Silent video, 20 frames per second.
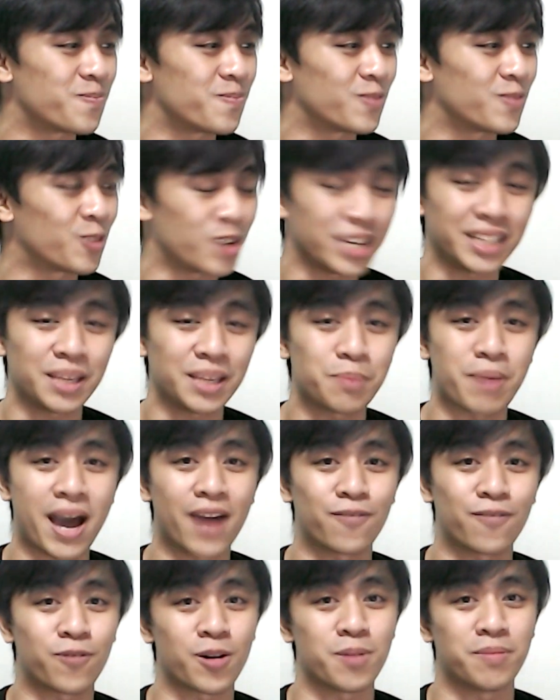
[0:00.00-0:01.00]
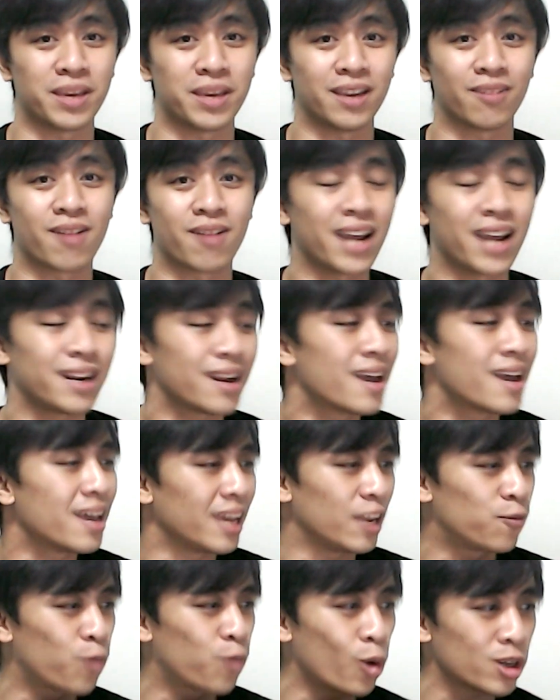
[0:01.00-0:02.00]
really bad for me, right?
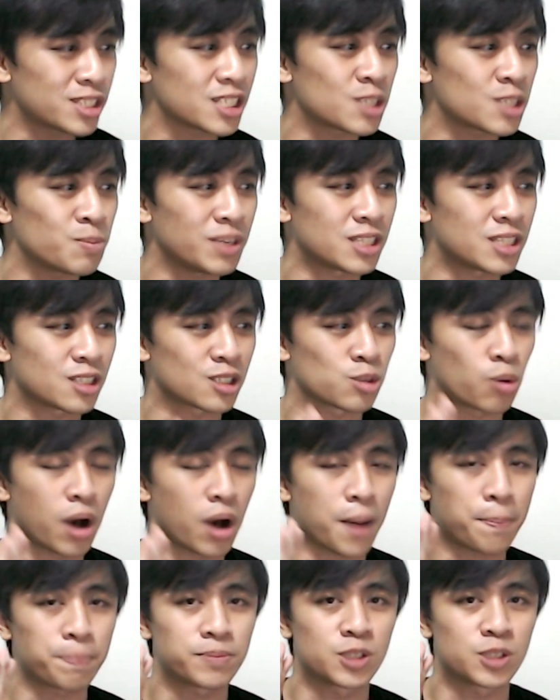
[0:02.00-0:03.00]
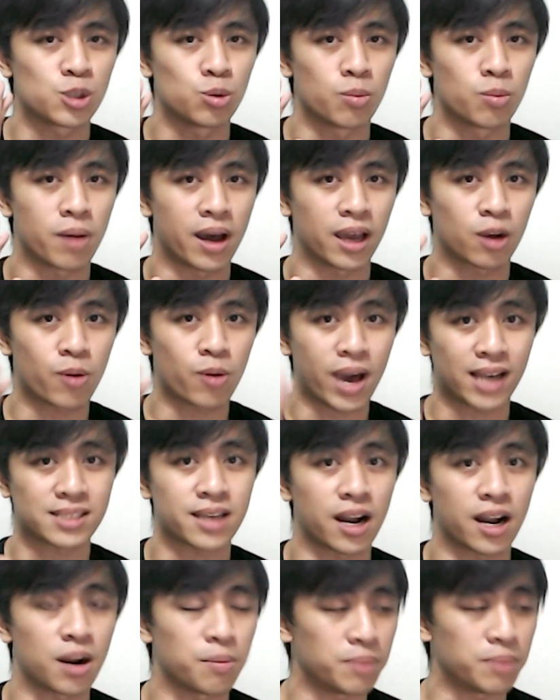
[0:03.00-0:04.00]
It forces me to swap to my
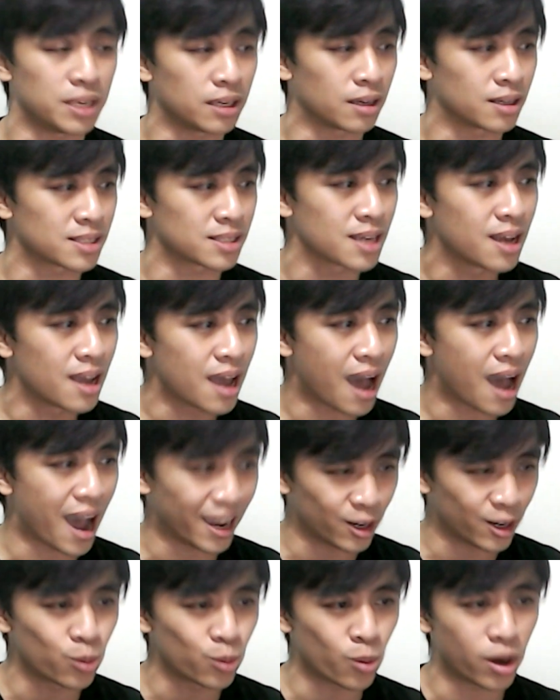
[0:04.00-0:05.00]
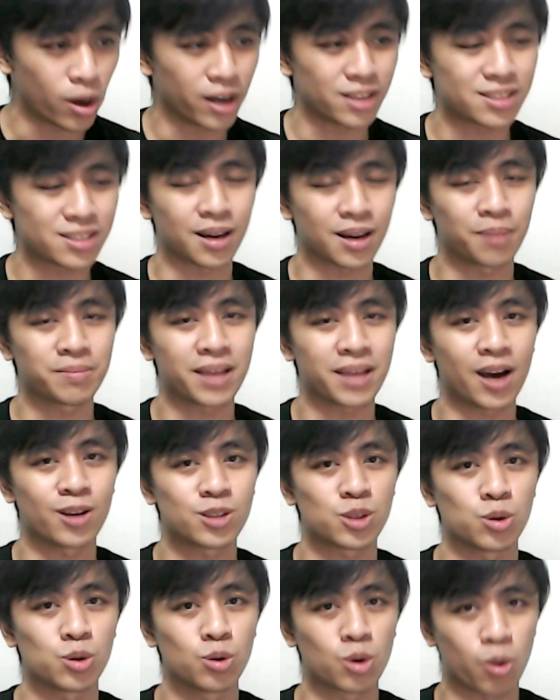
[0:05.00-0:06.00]
Quagsire because I don't want it to come down
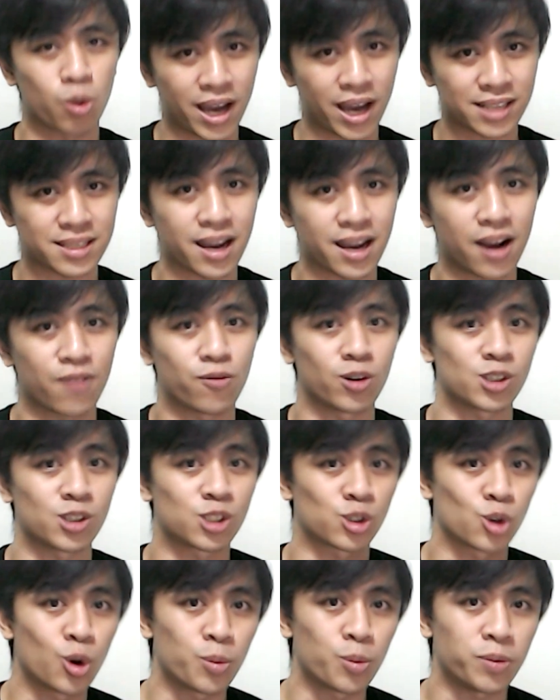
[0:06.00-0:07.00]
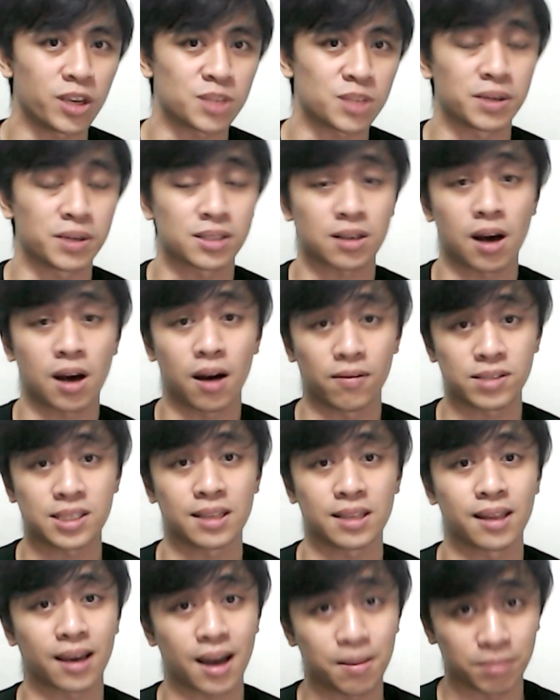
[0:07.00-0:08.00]
to Quagsire versus Tropius because
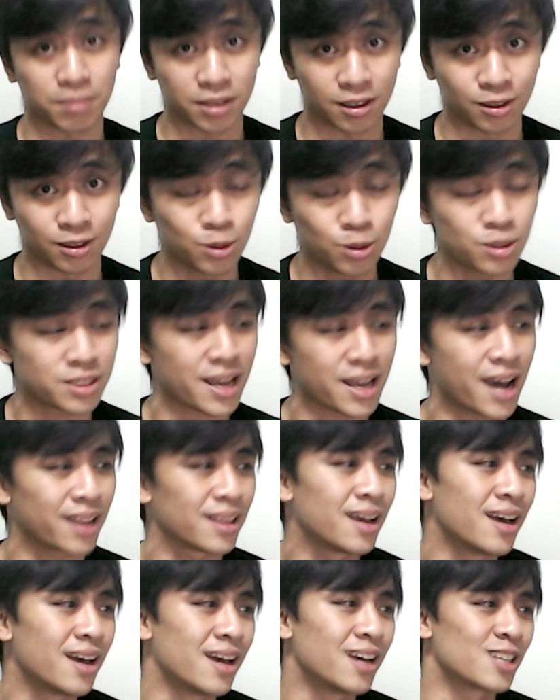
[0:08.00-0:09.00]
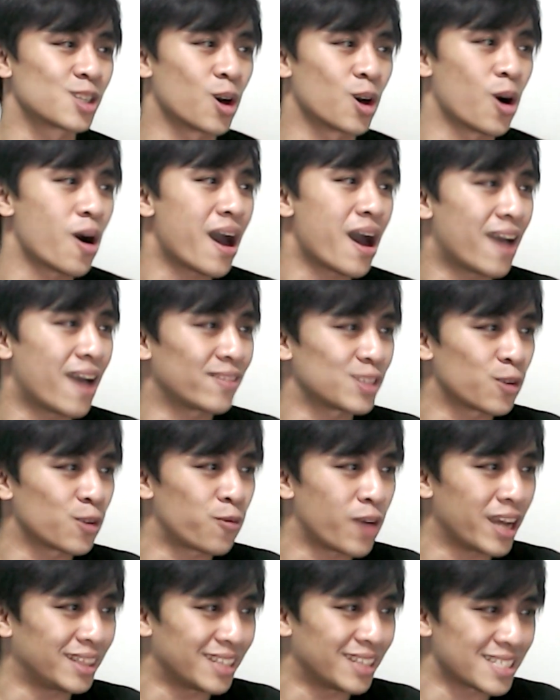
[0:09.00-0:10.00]
obviously I'm gonna lose that. So I have to
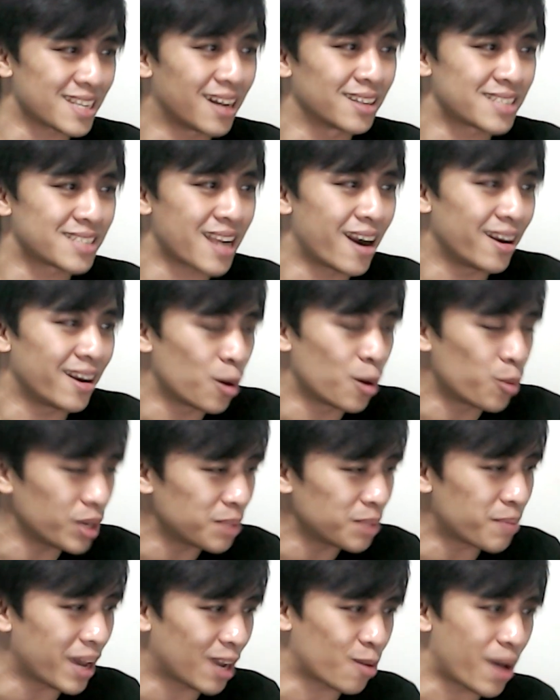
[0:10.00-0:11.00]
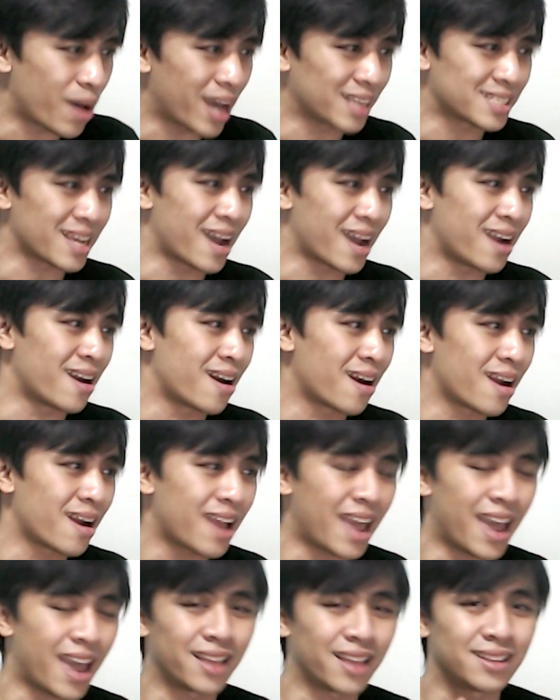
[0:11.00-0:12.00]
fight this Altaria with my Quagsire,
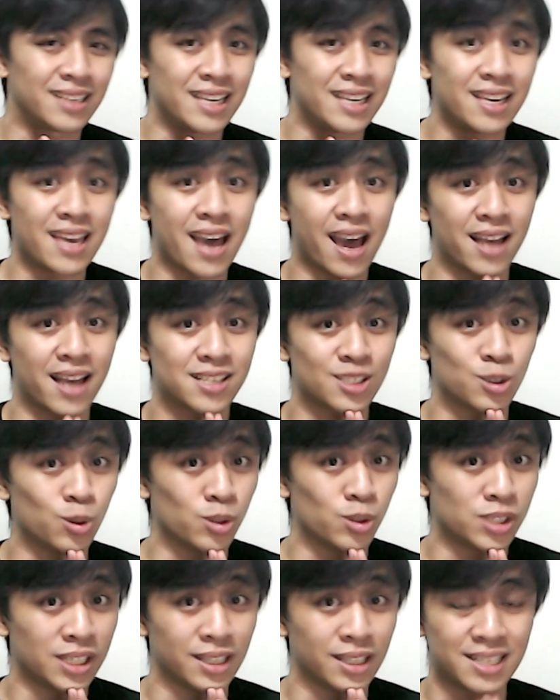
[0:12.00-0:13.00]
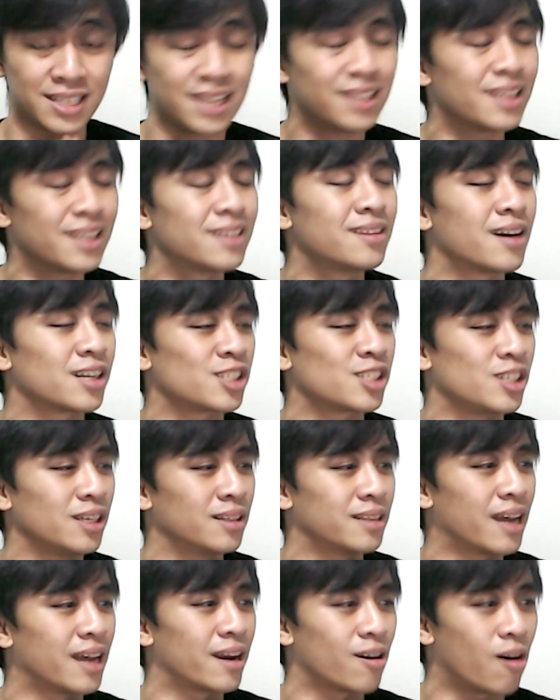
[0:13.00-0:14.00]
and he has 2 shields. He did not
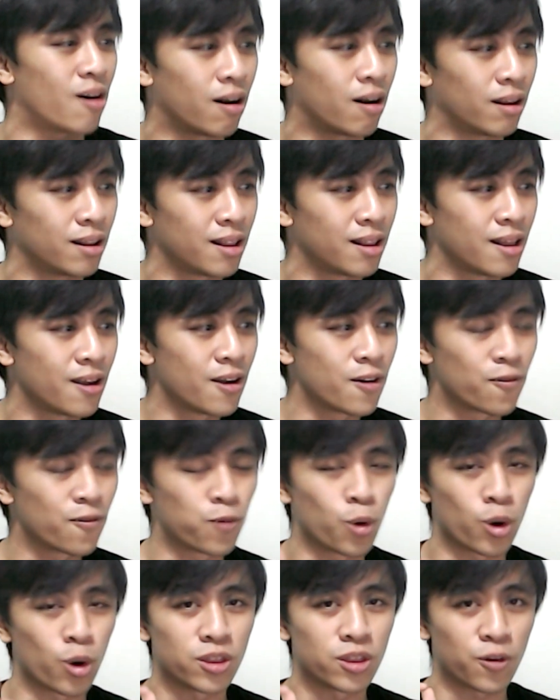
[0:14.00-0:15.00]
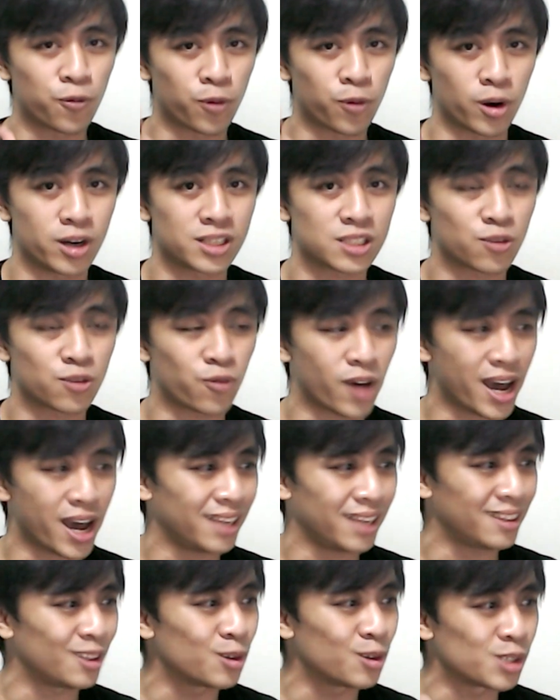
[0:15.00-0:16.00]
shield at all for the first
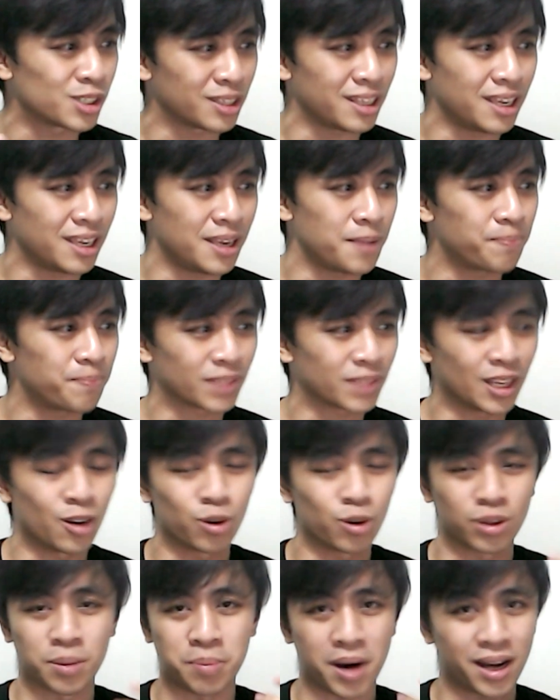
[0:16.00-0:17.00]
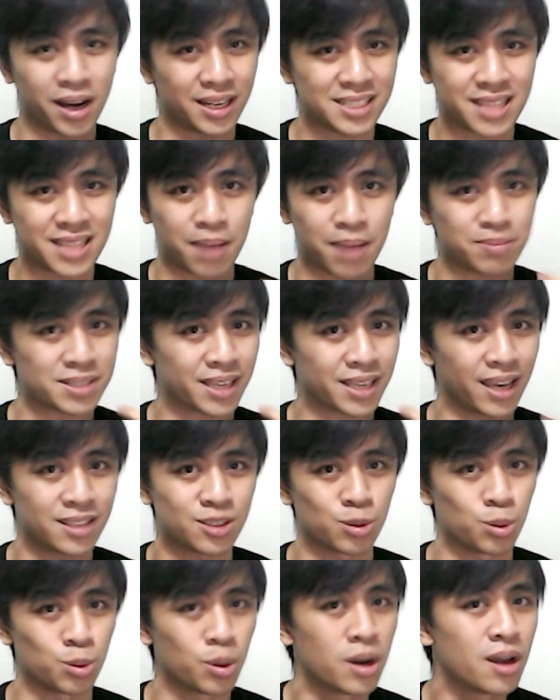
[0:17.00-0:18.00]
fight. Usually, the body slams get
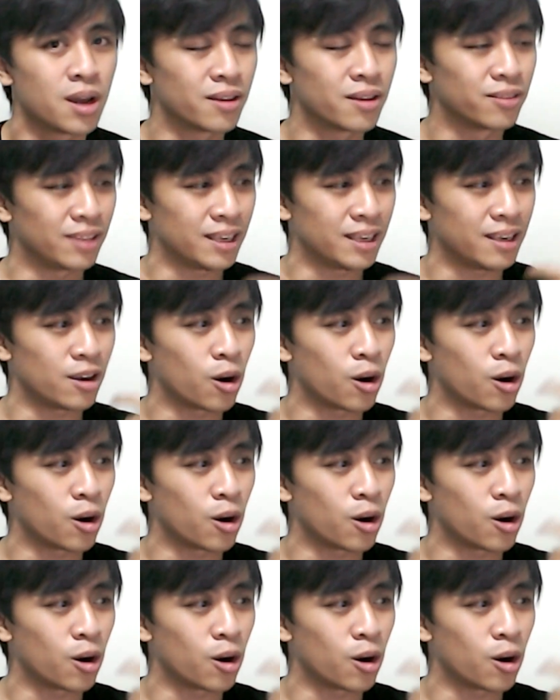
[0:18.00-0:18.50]
to the